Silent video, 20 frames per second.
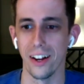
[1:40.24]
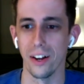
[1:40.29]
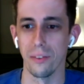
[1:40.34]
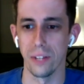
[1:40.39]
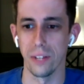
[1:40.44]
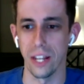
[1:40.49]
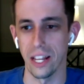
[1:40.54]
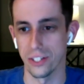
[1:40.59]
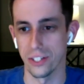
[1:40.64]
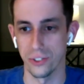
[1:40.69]

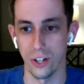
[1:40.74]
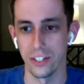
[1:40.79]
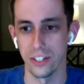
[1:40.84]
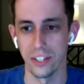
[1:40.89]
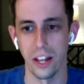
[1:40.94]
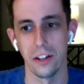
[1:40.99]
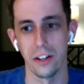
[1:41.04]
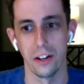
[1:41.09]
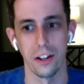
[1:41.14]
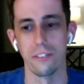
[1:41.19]
Can't stress
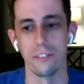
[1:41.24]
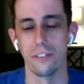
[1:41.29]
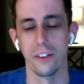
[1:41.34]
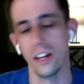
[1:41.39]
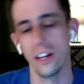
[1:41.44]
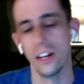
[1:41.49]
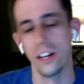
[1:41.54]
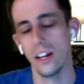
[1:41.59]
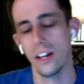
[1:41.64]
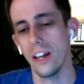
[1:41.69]
that enough.
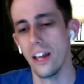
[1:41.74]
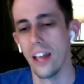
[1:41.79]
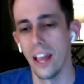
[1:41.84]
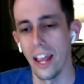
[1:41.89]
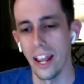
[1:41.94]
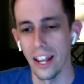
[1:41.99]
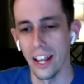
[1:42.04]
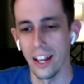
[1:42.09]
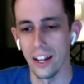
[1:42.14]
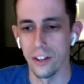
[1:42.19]

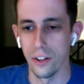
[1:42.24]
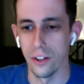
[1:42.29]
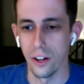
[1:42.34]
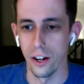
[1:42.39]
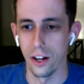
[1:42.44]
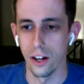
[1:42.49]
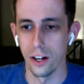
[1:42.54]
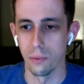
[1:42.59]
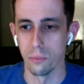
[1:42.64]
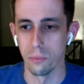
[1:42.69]
And
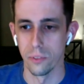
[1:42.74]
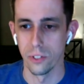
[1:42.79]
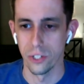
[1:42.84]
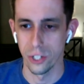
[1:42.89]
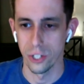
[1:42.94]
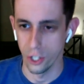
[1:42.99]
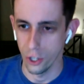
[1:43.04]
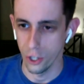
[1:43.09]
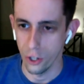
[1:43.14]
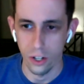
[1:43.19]

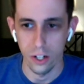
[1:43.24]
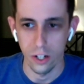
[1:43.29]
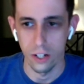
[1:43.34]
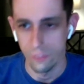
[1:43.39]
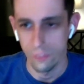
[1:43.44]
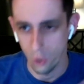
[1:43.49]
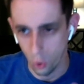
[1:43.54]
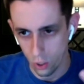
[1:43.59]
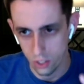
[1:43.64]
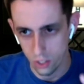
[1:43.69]
security, of
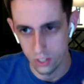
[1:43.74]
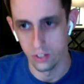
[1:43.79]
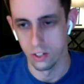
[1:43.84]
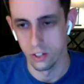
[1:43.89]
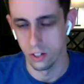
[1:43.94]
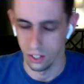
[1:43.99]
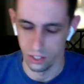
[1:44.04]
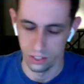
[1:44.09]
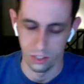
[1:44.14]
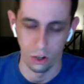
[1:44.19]
course,
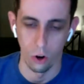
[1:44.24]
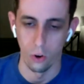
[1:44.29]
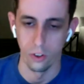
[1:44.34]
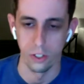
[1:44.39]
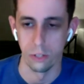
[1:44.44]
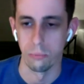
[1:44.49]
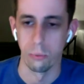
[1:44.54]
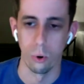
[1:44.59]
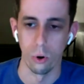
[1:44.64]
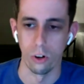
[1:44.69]
is always
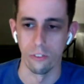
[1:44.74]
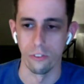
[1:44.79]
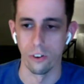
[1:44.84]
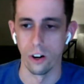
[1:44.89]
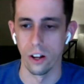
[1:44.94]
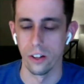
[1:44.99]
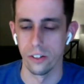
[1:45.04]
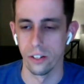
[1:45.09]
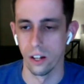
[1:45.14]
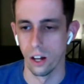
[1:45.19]
important for
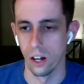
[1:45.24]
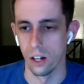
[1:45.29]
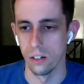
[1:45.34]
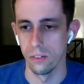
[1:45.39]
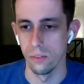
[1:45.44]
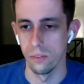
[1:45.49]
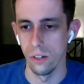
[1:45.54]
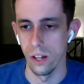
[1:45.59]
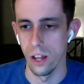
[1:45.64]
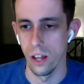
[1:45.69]
us.
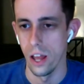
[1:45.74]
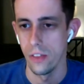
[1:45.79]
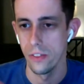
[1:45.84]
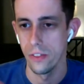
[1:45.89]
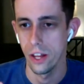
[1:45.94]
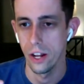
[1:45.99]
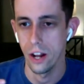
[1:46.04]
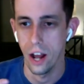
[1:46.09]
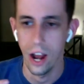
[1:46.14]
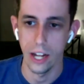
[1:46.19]
And
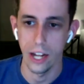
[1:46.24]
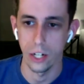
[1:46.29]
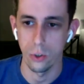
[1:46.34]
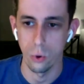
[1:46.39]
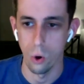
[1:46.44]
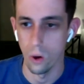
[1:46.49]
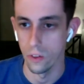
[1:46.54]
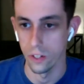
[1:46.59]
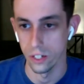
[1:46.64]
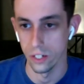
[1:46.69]
then high
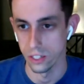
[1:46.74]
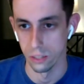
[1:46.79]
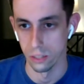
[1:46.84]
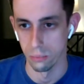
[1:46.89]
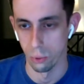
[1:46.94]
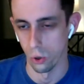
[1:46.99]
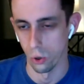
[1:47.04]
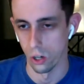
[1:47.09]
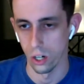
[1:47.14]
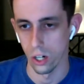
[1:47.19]
quality
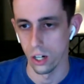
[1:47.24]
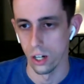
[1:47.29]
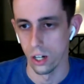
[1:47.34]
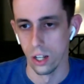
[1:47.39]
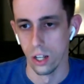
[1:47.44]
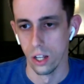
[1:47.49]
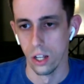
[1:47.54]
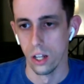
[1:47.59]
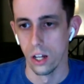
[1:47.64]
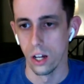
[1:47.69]
support.
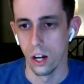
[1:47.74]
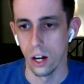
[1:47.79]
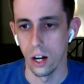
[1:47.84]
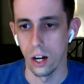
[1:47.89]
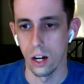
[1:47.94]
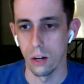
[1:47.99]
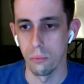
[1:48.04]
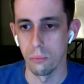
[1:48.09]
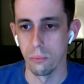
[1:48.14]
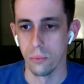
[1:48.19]

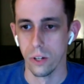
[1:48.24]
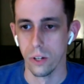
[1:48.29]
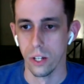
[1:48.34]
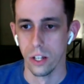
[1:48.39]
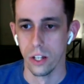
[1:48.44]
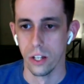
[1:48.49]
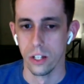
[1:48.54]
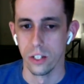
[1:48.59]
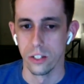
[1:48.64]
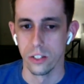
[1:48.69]

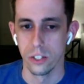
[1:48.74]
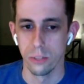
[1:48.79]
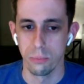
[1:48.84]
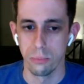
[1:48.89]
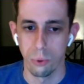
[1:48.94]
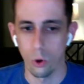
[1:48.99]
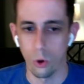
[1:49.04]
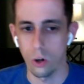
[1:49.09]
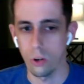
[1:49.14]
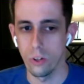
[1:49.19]

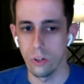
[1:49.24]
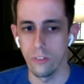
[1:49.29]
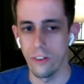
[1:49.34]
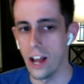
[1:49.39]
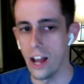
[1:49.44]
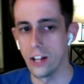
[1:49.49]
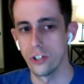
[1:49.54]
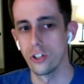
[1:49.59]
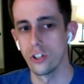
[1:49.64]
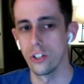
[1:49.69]
Support, we've
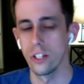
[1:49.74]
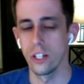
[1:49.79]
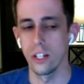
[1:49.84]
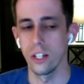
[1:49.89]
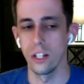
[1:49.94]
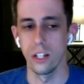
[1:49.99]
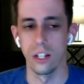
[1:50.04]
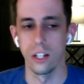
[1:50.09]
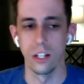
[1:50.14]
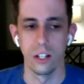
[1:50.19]

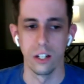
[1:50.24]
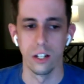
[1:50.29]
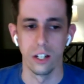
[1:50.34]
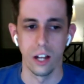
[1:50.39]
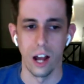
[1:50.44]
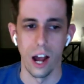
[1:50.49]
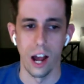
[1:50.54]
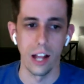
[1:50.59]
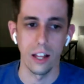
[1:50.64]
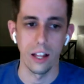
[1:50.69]
actually,
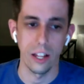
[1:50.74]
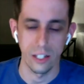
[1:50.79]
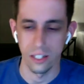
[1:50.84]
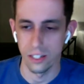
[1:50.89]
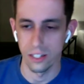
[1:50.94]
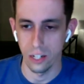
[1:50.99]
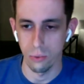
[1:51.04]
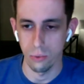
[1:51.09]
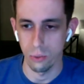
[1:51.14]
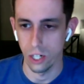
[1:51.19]
I like to
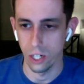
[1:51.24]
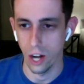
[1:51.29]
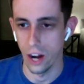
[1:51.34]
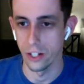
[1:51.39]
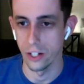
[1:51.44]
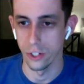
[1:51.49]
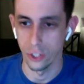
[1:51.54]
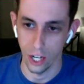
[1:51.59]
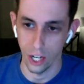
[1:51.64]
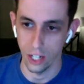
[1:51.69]
say we kind of
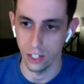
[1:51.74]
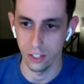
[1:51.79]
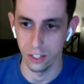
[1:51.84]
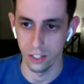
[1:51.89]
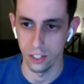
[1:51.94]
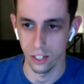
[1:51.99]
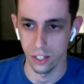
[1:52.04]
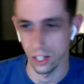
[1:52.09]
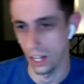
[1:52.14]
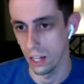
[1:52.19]
changed
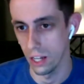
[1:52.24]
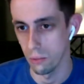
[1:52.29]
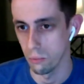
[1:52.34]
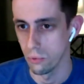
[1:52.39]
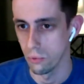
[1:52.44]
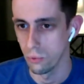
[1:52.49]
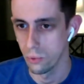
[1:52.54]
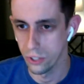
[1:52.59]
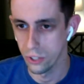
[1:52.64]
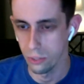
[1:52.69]
the game
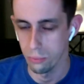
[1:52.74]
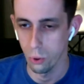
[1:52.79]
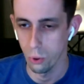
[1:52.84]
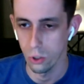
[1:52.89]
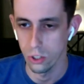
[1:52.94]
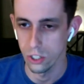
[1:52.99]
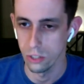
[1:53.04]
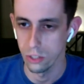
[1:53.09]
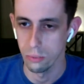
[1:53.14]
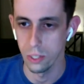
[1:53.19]
with support
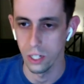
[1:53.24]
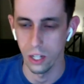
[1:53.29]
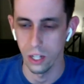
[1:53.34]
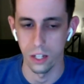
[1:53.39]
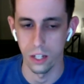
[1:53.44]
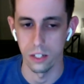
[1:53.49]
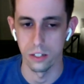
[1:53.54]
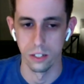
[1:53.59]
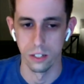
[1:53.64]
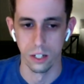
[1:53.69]
just
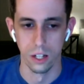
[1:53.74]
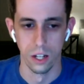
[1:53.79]
because